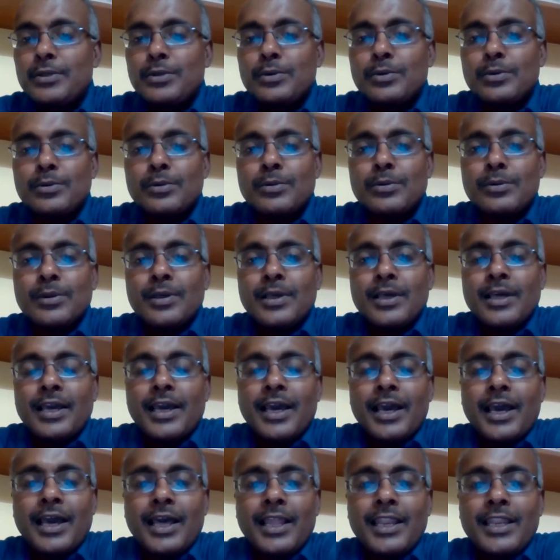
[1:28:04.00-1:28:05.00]
to
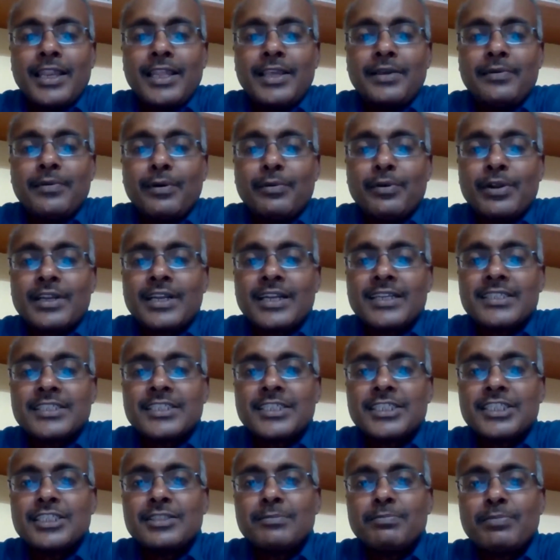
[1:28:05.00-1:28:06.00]
leave our
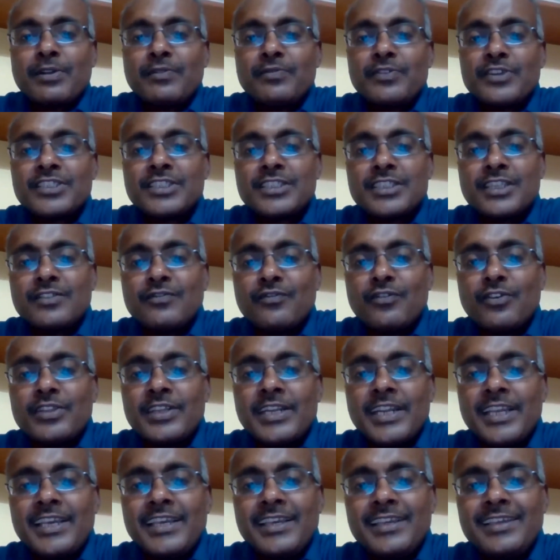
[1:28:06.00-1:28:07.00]
construction professionals for the
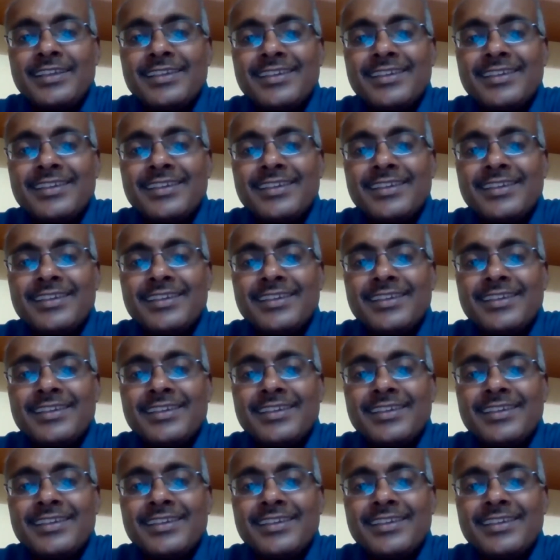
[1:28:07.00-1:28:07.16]
day?